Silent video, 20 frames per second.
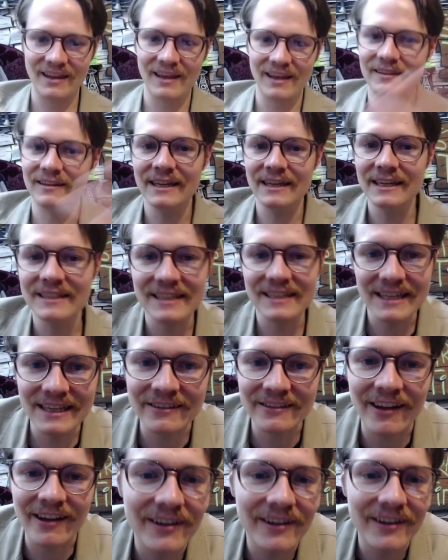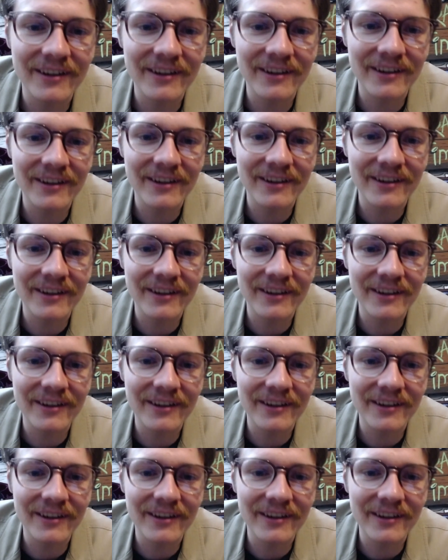The ETs. I know
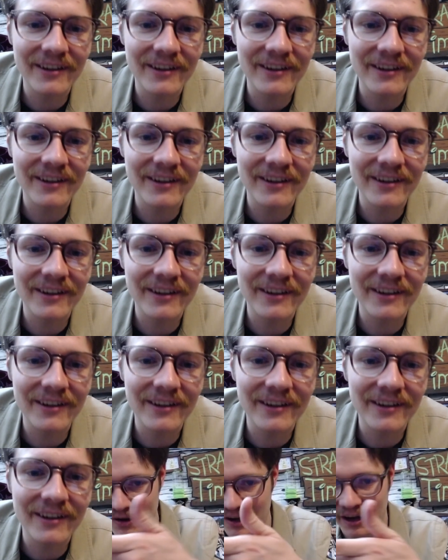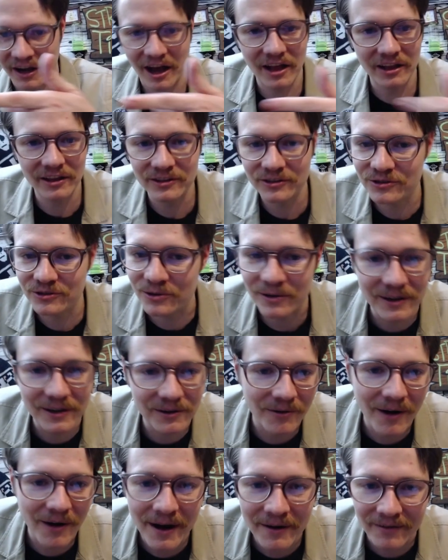extraterrestrials is a lot to type, but Colin's doing
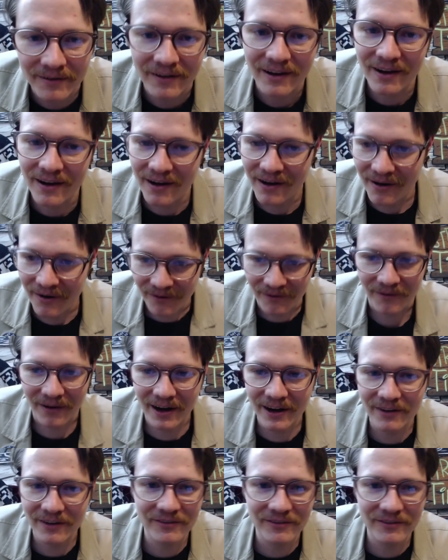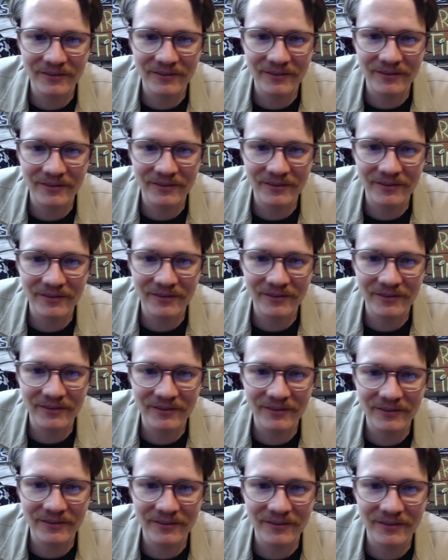it right over there.
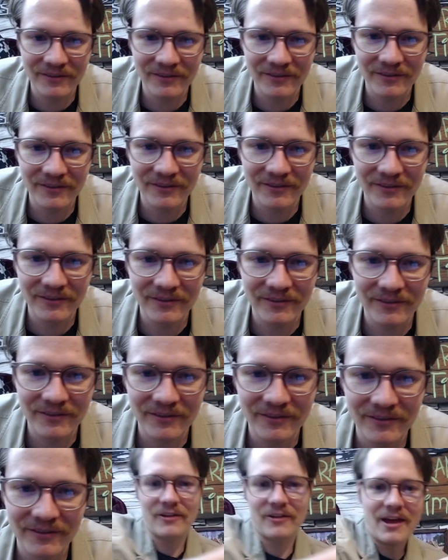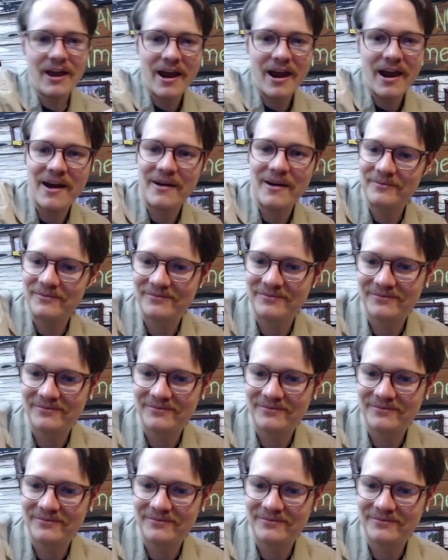Doing it right over there.